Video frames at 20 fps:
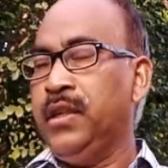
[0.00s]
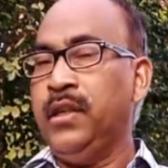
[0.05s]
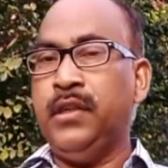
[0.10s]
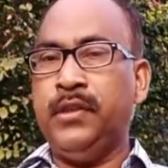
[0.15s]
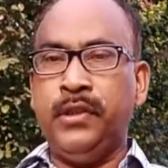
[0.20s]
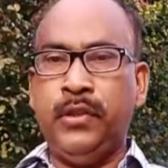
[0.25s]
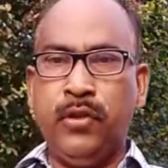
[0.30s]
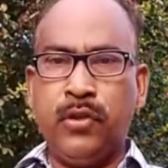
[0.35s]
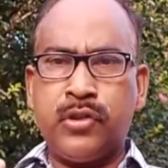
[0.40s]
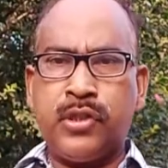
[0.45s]

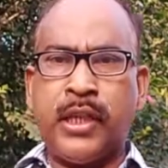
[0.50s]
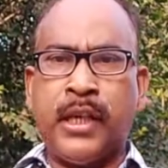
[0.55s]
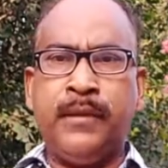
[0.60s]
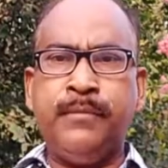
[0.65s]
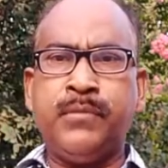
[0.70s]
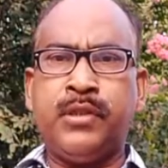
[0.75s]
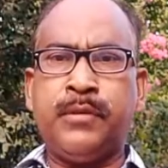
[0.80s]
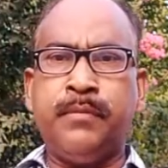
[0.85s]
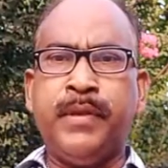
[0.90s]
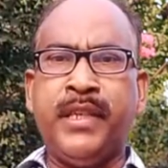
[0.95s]
New York
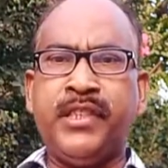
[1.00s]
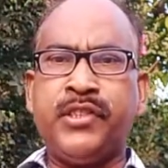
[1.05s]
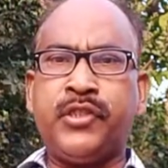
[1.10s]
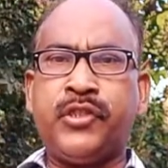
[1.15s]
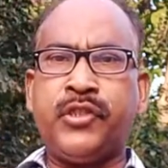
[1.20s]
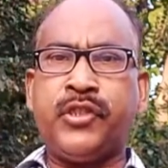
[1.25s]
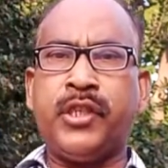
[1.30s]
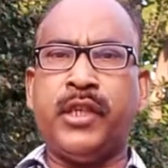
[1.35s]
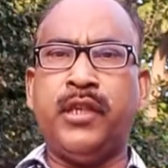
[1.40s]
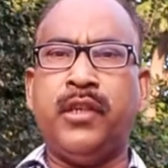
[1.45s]
Times
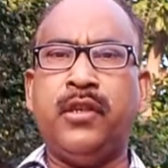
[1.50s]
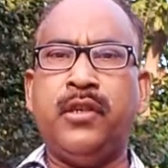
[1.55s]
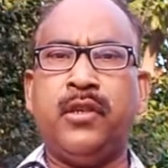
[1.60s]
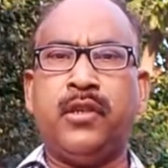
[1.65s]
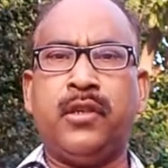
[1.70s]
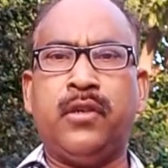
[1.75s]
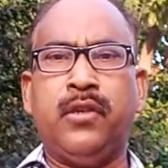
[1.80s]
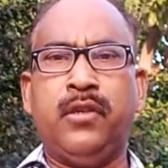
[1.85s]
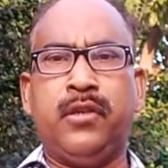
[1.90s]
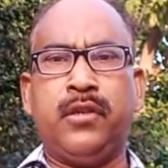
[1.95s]

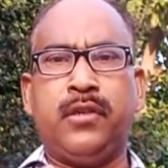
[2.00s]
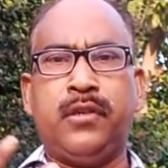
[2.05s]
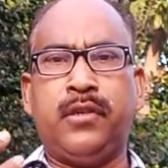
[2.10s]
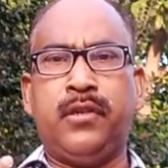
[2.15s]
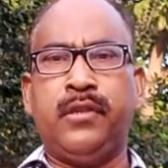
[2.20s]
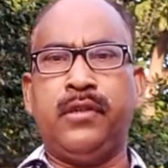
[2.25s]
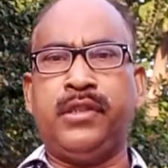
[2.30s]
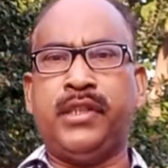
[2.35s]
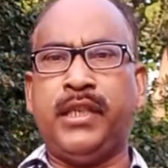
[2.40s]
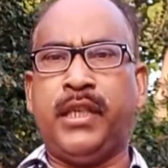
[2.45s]
bestseller
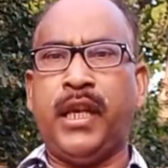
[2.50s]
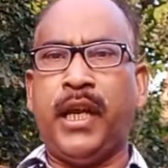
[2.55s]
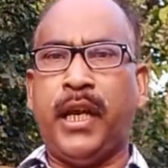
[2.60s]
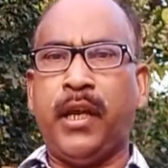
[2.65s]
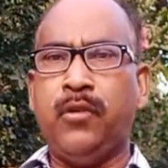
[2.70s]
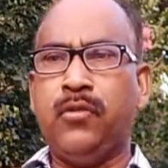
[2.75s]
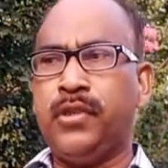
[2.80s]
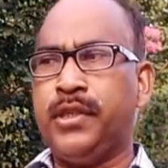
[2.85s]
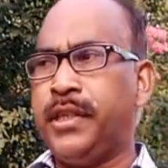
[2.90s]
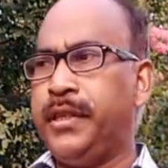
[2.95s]
or
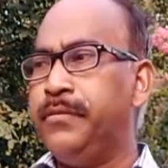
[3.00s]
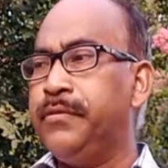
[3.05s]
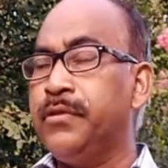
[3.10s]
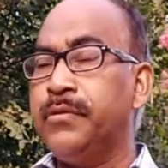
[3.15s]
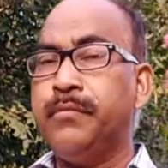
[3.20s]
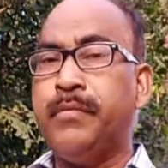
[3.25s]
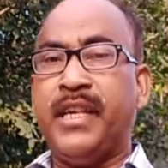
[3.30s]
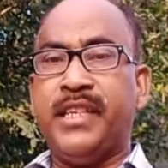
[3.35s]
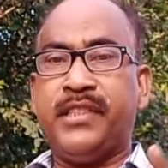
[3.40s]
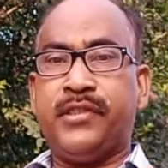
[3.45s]
Chicago
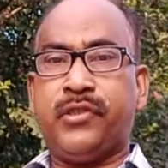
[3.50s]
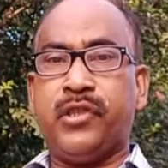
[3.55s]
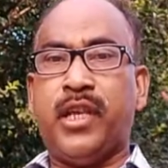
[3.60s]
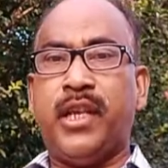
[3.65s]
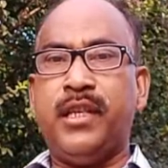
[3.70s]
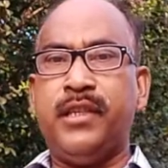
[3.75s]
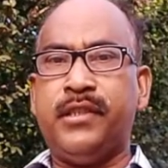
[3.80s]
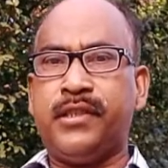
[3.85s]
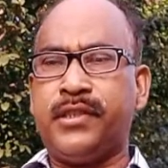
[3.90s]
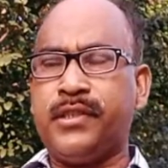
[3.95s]
Tribune
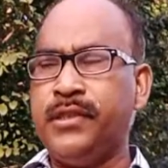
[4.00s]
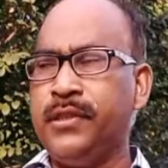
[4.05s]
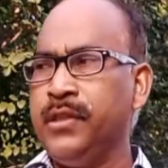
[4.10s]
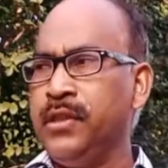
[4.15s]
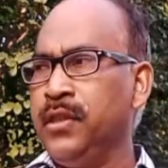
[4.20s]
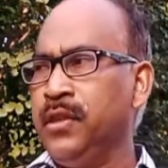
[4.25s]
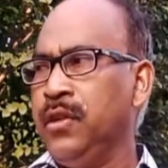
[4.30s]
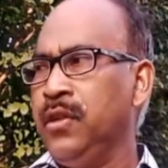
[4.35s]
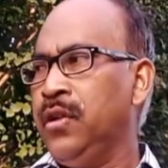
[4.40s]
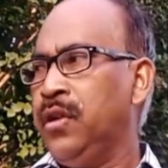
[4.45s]
bestsellers,
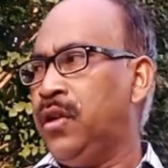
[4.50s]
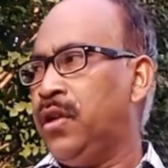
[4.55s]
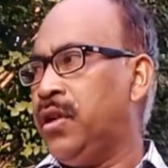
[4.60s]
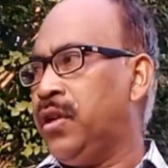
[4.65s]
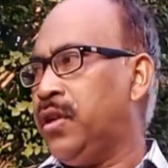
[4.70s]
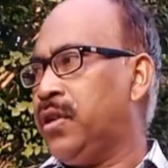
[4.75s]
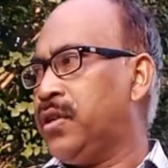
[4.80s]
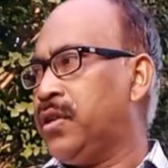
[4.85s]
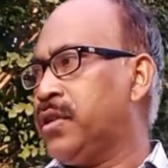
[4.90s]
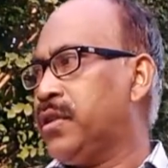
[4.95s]

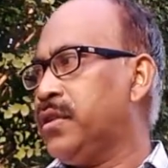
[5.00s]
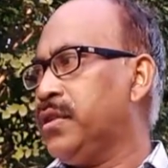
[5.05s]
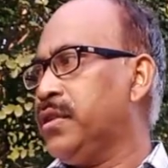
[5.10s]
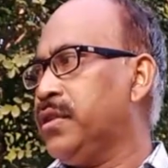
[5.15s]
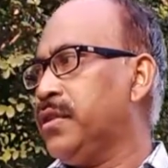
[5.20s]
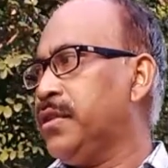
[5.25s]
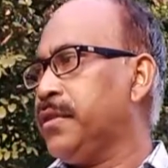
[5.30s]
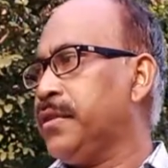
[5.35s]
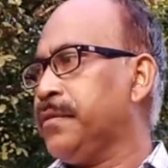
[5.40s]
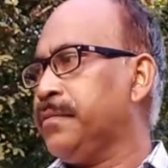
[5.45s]

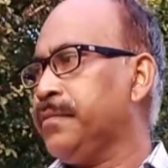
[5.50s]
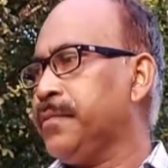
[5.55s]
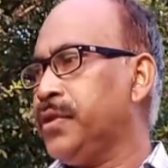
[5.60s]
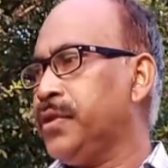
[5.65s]
or